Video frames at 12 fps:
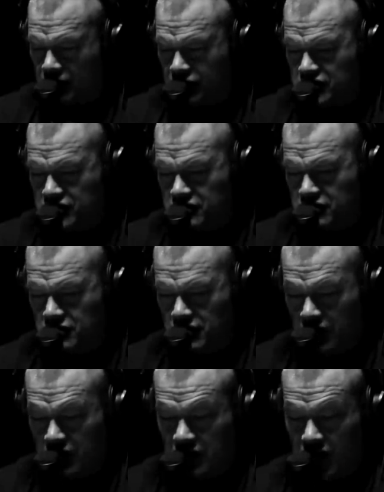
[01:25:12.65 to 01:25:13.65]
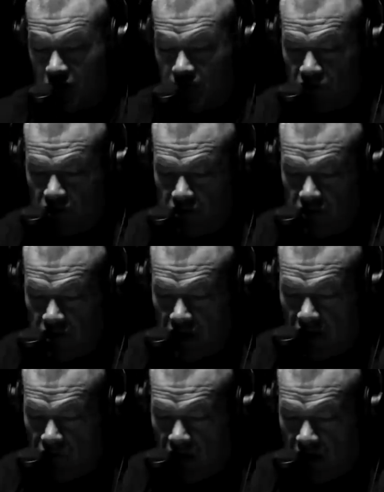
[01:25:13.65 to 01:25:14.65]
was in the airport
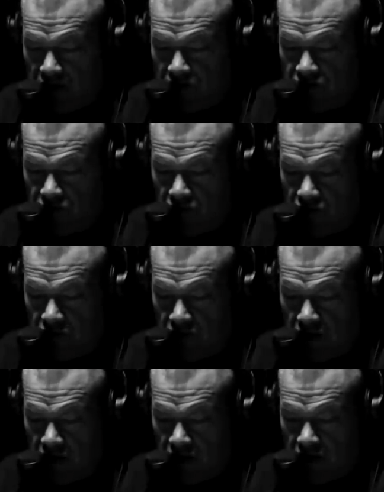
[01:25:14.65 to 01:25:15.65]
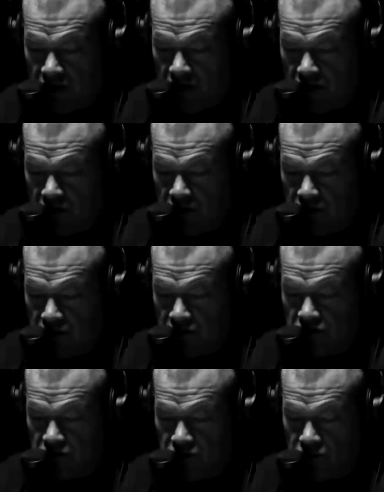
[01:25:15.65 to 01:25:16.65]
and I ran into a
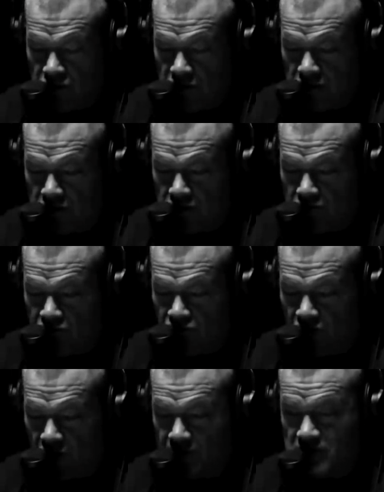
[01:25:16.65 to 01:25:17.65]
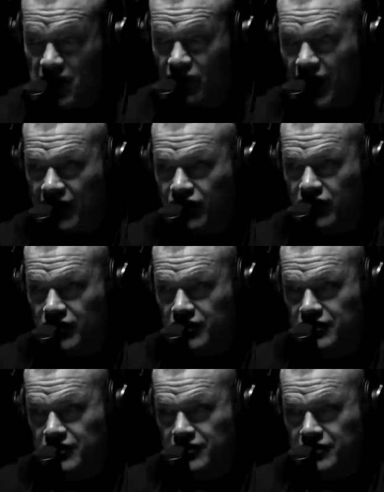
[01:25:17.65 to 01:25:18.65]
dude from South Africa
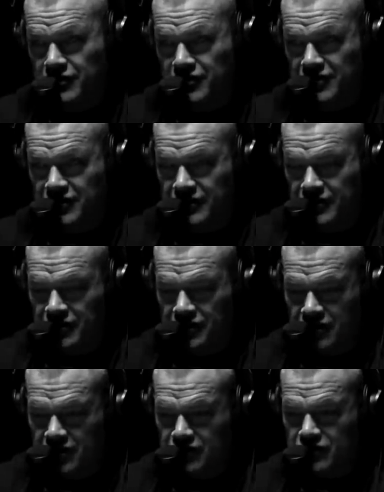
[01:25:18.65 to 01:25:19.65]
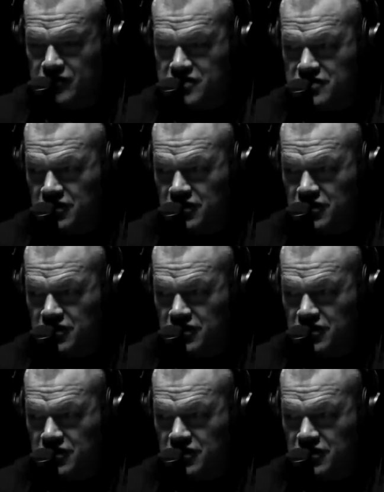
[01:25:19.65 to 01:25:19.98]
mm -hmm. who was